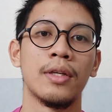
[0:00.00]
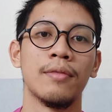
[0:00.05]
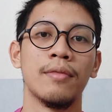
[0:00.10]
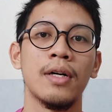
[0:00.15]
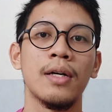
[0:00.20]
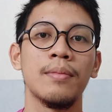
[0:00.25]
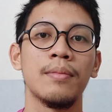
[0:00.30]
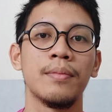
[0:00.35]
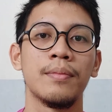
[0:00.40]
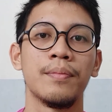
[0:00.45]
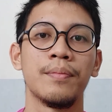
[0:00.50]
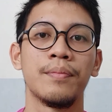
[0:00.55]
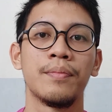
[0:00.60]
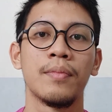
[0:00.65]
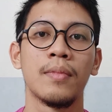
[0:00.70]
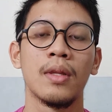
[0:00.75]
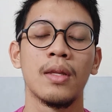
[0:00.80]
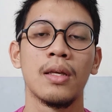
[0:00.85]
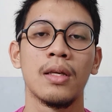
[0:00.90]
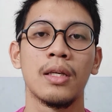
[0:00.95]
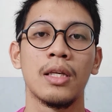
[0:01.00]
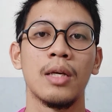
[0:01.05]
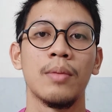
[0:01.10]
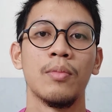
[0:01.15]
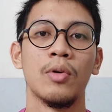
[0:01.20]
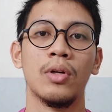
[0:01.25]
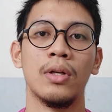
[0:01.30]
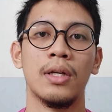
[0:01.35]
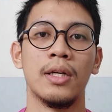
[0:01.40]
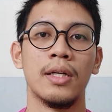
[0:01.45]
give up, keep
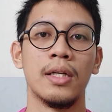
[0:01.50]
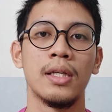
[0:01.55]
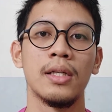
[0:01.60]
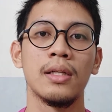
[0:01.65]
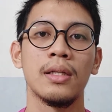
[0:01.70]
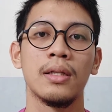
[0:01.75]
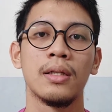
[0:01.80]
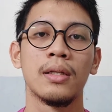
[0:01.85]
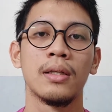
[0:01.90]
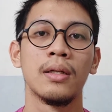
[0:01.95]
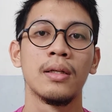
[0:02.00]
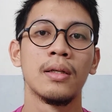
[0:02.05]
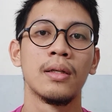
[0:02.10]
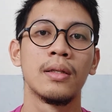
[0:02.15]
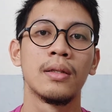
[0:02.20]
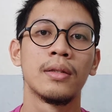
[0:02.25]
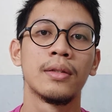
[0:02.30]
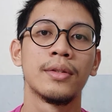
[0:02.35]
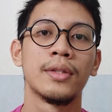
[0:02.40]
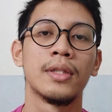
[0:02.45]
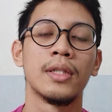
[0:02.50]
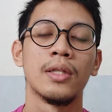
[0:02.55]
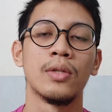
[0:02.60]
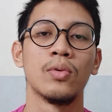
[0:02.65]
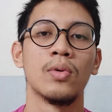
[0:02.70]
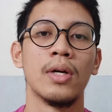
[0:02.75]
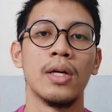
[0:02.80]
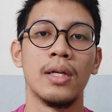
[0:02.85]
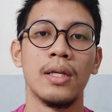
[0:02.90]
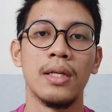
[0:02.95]
on learning. Third
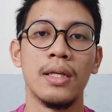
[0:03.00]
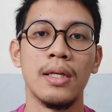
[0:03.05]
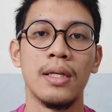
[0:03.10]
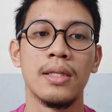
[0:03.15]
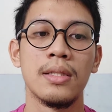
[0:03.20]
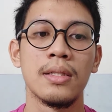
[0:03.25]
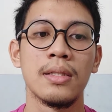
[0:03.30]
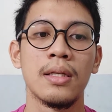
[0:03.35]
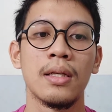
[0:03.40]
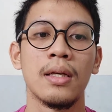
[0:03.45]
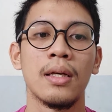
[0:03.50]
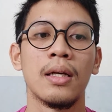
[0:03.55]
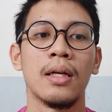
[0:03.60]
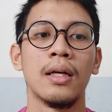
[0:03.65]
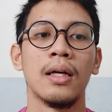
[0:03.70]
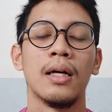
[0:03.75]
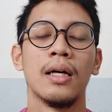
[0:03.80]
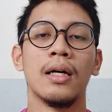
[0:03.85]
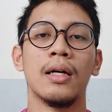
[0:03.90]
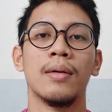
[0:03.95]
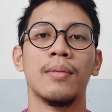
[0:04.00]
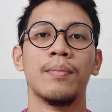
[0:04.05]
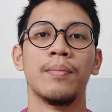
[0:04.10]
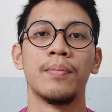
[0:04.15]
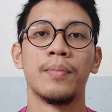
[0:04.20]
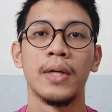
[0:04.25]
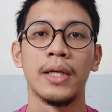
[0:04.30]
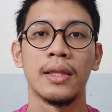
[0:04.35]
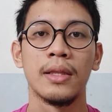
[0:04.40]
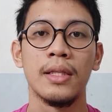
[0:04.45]
one is
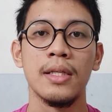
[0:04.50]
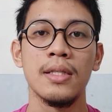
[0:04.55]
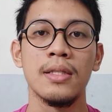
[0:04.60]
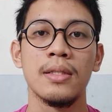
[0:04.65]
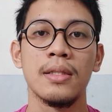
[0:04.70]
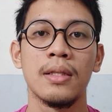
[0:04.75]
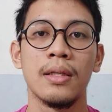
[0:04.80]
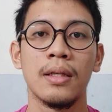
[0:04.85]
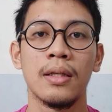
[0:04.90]
practice.